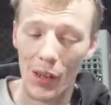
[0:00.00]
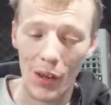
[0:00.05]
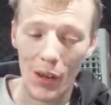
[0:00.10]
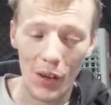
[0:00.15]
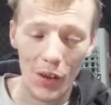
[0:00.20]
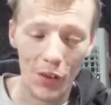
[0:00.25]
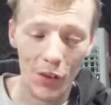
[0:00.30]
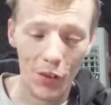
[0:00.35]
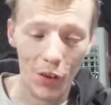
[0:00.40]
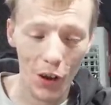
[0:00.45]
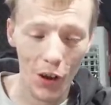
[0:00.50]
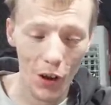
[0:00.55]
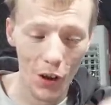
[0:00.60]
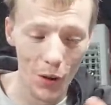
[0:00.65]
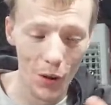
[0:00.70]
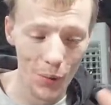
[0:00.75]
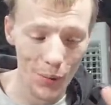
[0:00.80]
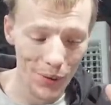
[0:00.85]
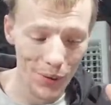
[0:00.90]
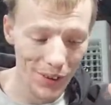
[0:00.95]

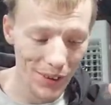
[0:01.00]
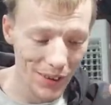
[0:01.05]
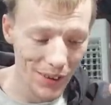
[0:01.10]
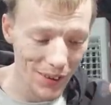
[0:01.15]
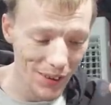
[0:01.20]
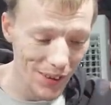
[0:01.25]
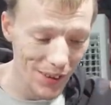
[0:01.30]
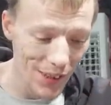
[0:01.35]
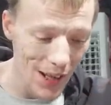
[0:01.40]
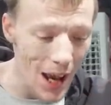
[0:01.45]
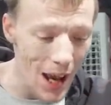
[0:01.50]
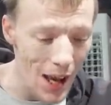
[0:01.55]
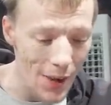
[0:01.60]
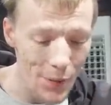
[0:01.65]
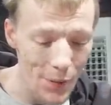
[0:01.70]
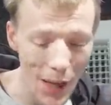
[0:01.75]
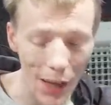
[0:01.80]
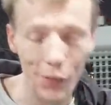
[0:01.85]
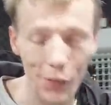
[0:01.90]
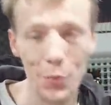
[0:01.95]
So, yeah,
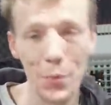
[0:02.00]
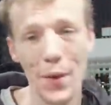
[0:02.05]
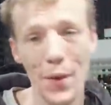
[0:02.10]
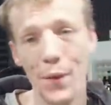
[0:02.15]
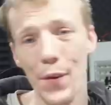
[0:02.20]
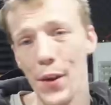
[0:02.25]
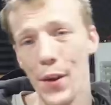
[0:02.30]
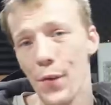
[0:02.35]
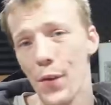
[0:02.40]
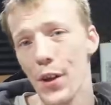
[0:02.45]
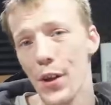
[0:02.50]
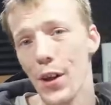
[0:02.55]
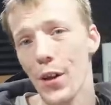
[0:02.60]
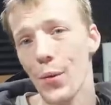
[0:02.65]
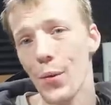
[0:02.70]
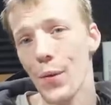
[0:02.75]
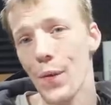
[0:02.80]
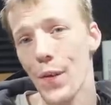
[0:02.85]
that's going to be for this video.